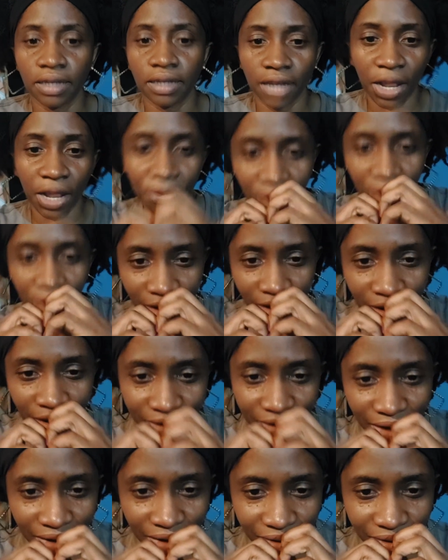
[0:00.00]
Yellow
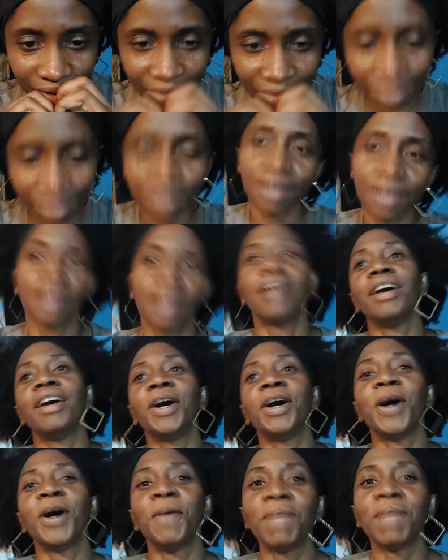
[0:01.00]
heart, Cassia.
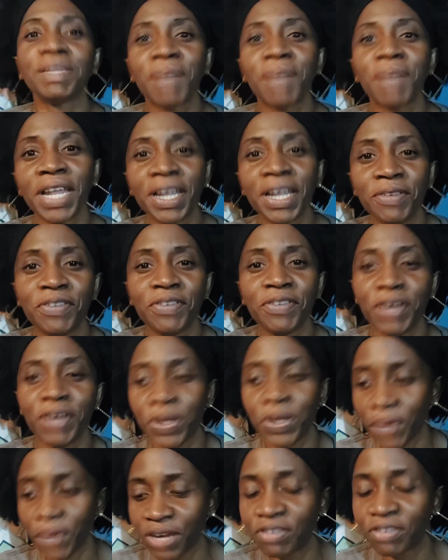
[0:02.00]
It's been a very
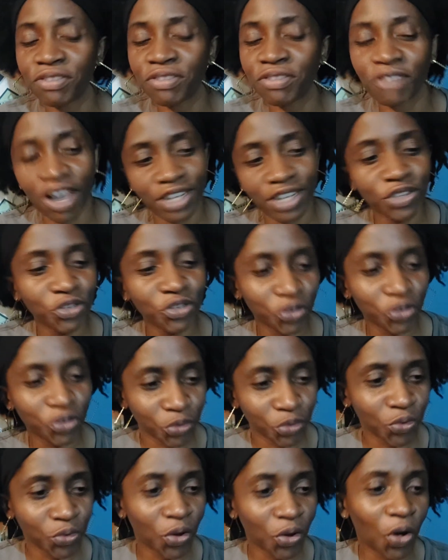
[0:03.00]
quick run
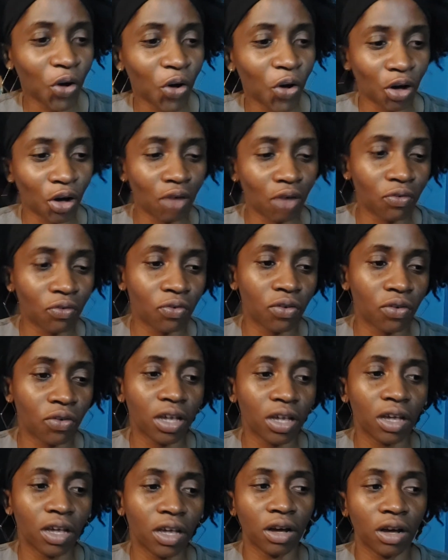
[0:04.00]
through of
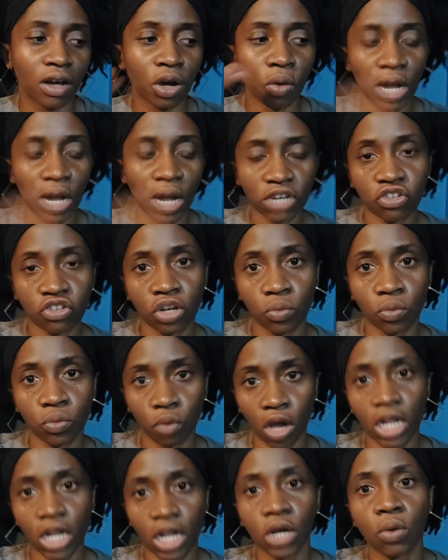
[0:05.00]
question
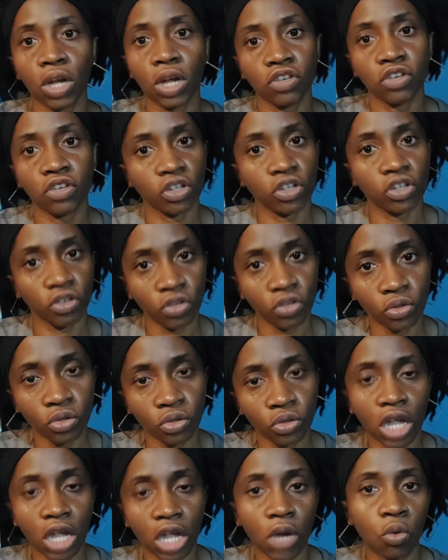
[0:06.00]
1 and question 2,
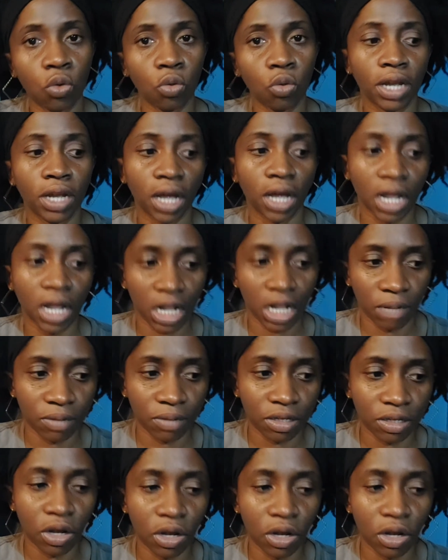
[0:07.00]
so I hope it helps.